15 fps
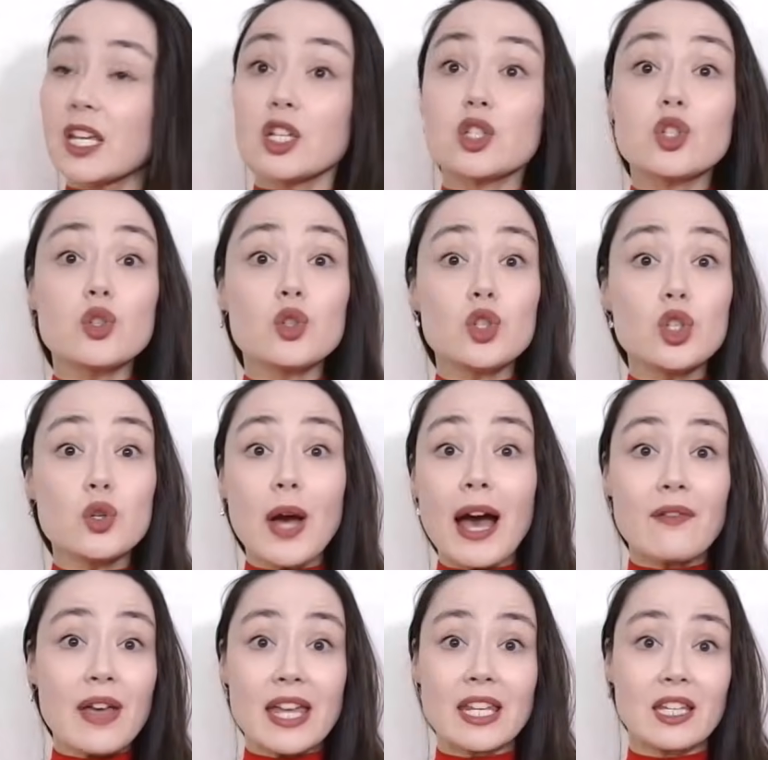Do you have
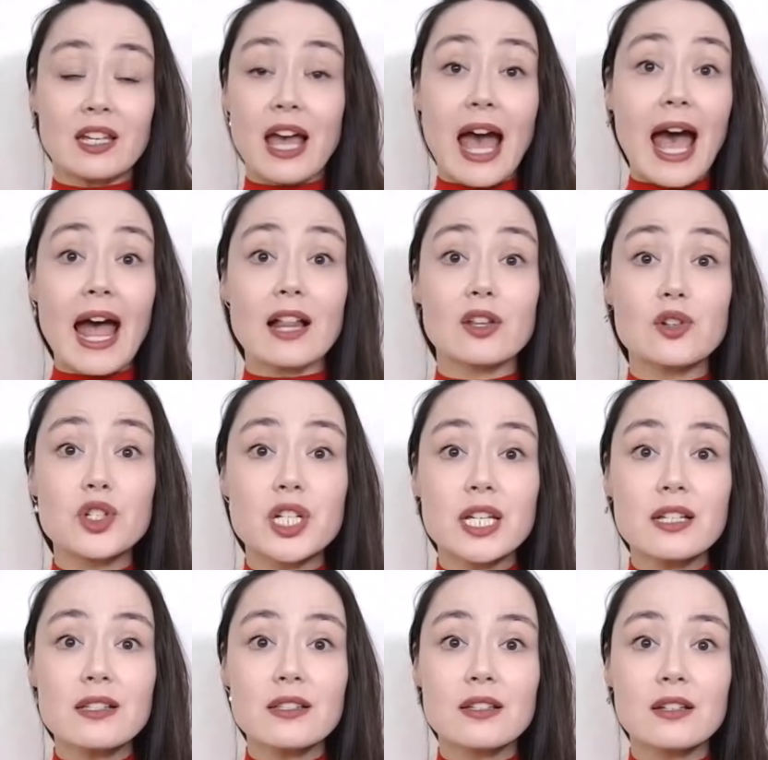any
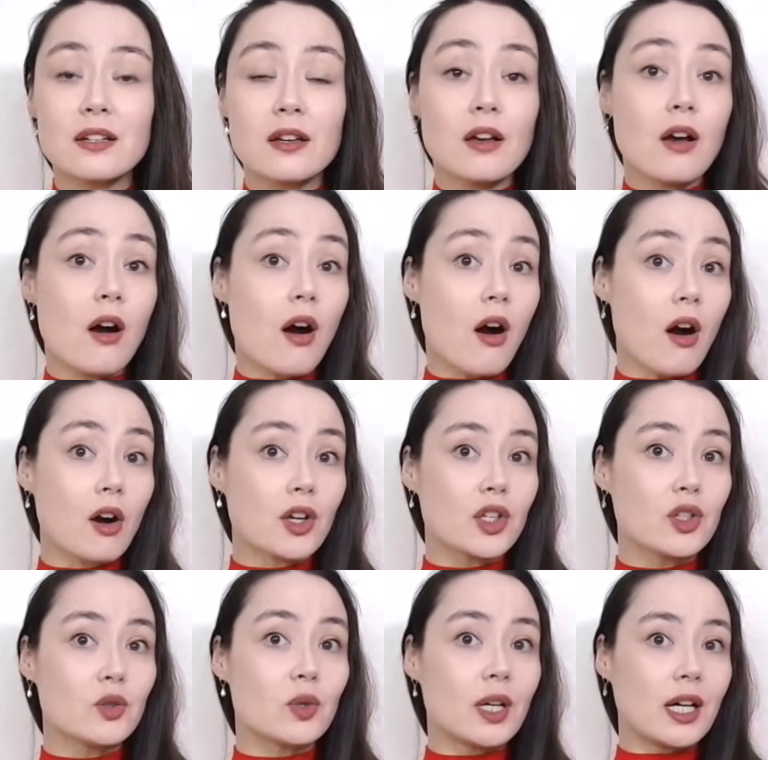allergies? Are
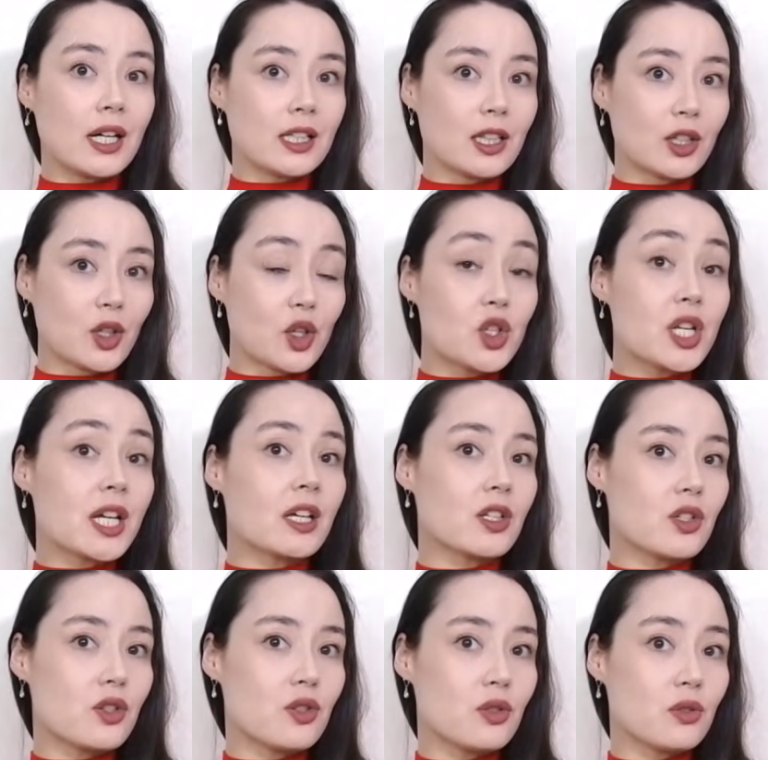you allergic
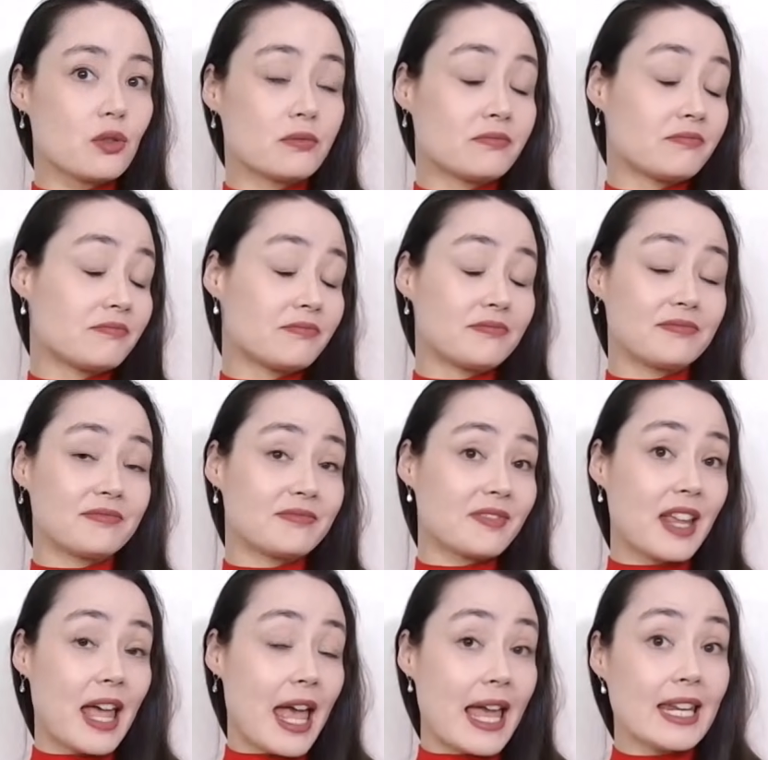to
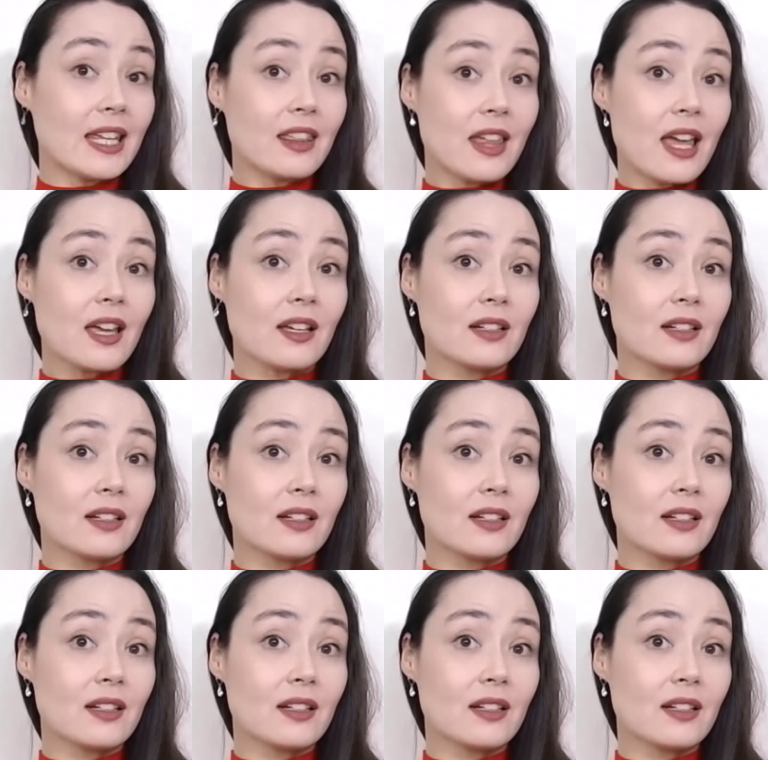anything?